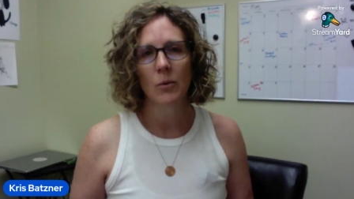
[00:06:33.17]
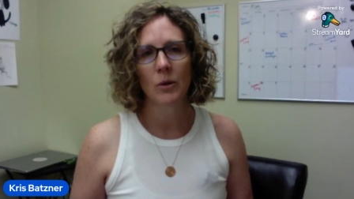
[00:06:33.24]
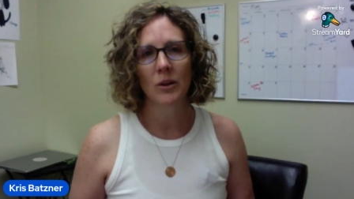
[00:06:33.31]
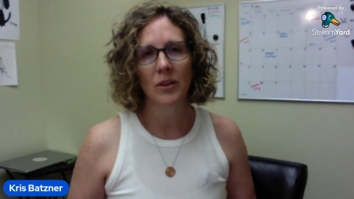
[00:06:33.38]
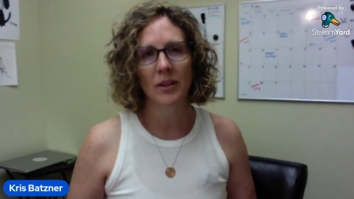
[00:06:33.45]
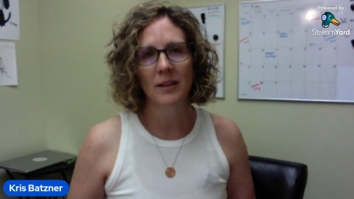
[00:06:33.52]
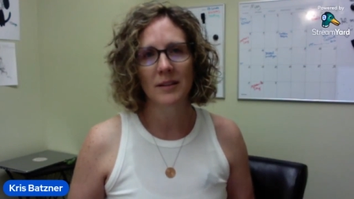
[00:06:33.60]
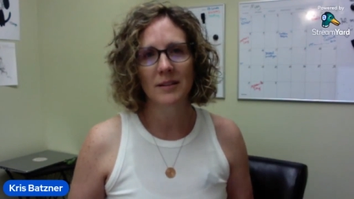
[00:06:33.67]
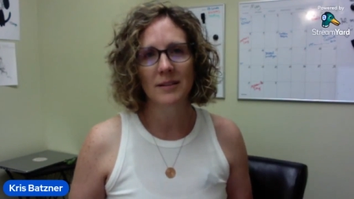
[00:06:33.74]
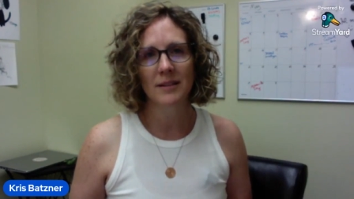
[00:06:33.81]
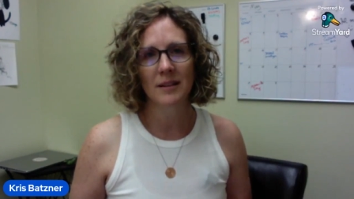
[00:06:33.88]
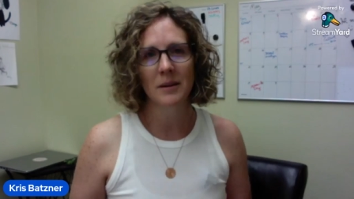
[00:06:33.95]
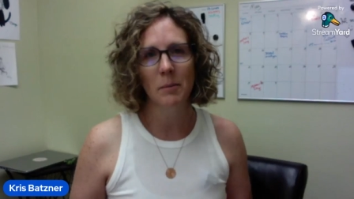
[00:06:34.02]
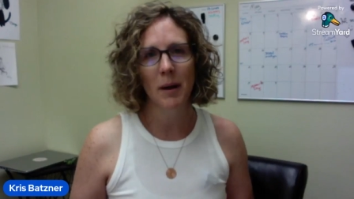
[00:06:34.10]
with
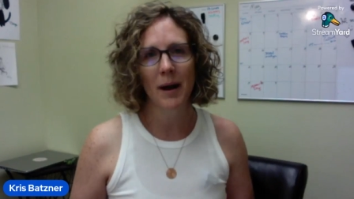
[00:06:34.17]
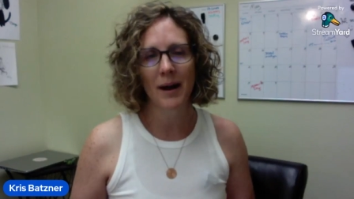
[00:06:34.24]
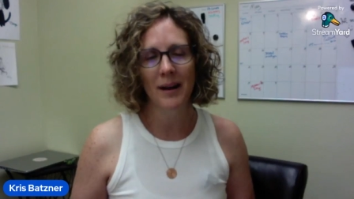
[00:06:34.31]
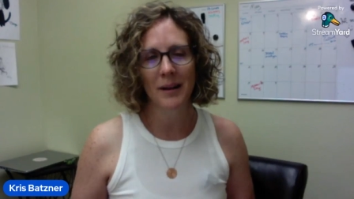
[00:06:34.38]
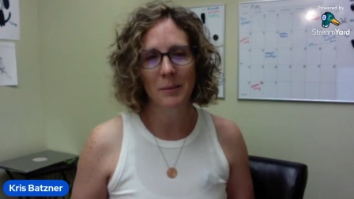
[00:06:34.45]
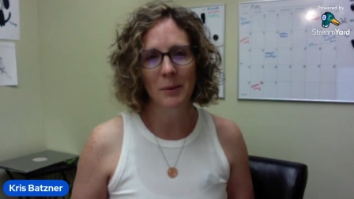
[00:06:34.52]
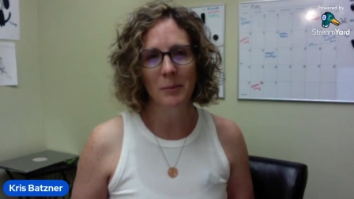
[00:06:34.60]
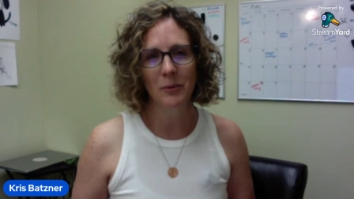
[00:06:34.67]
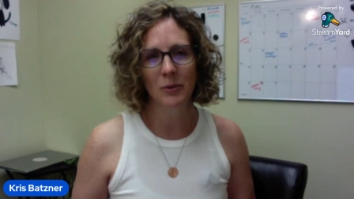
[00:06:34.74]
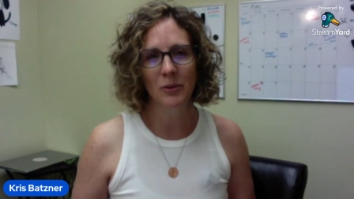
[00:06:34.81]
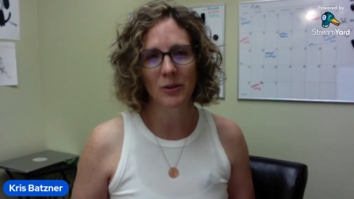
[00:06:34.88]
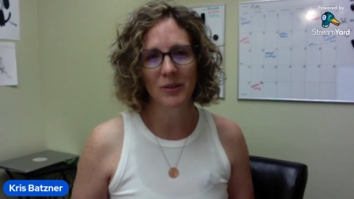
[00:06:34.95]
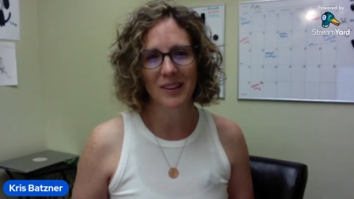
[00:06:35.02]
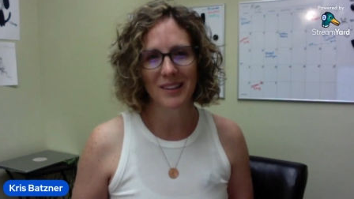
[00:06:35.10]
this Padma
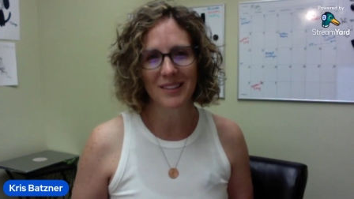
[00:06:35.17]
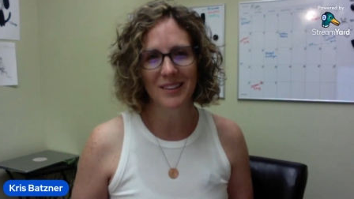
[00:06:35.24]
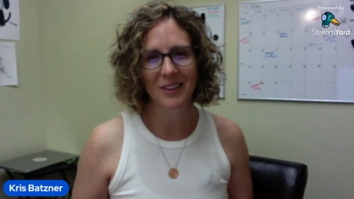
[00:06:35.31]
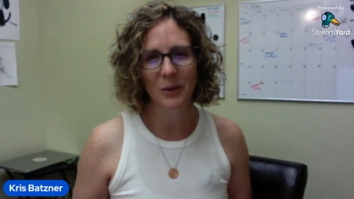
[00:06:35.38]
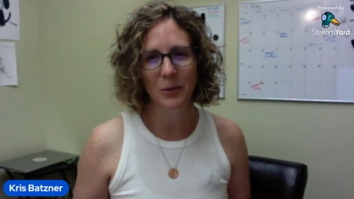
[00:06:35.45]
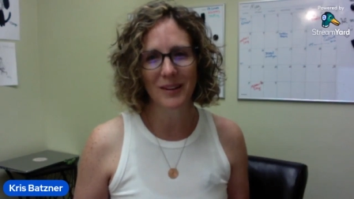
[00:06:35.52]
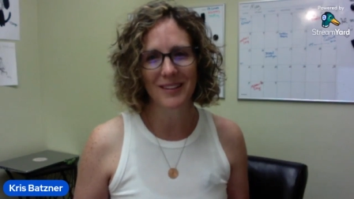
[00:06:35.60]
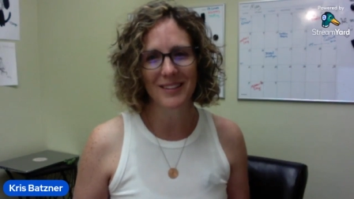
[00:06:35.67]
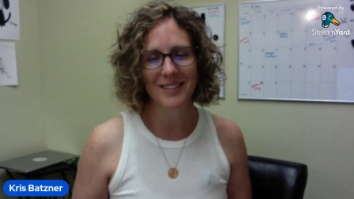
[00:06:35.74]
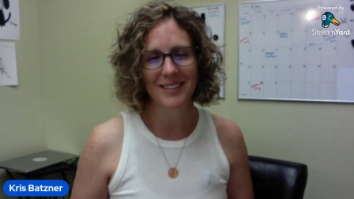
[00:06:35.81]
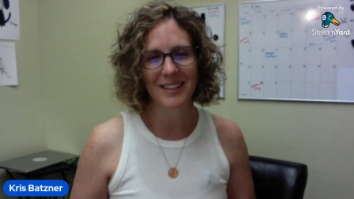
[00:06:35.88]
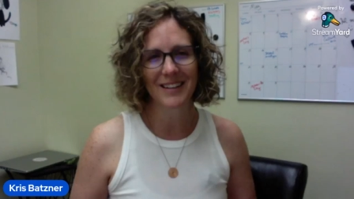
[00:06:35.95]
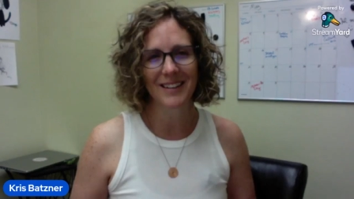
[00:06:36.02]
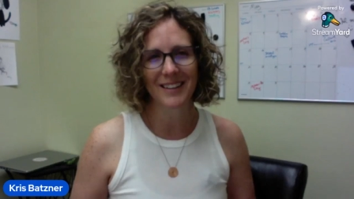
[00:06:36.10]
Mudra with this lotus
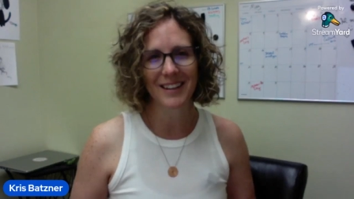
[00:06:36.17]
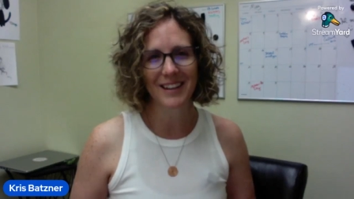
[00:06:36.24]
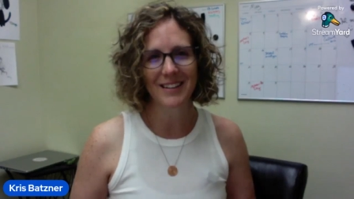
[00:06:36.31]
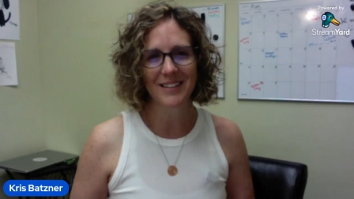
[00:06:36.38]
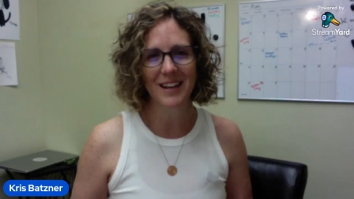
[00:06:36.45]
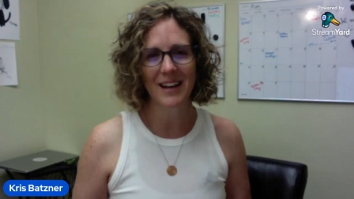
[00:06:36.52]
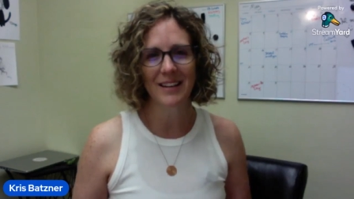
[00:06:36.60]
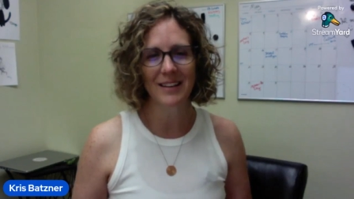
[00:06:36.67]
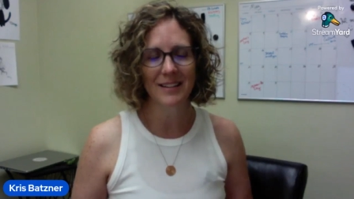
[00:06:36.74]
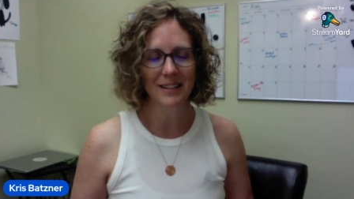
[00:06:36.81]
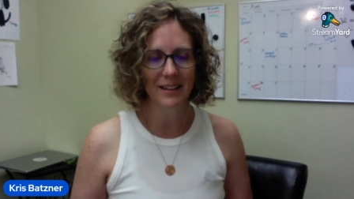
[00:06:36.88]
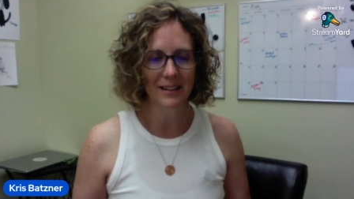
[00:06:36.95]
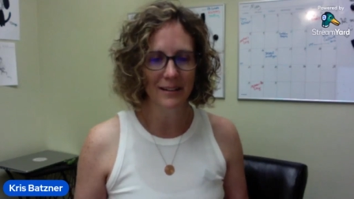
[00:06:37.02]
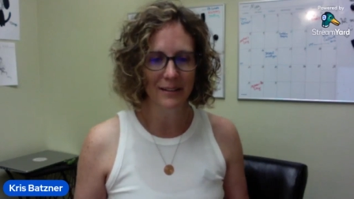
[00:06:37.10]
seal, the intent
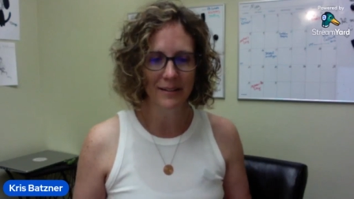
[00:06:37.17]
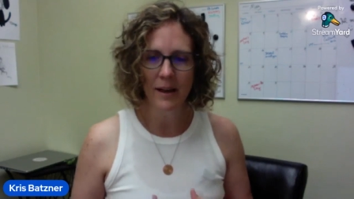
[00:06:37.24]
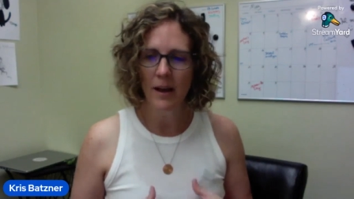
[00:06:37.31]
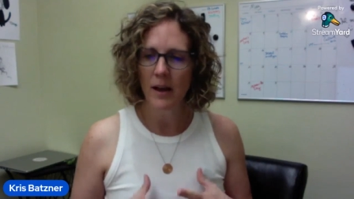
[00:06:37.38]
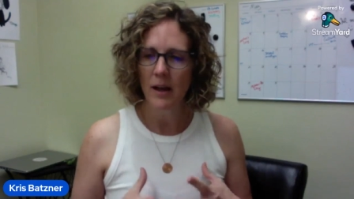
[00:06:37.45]
is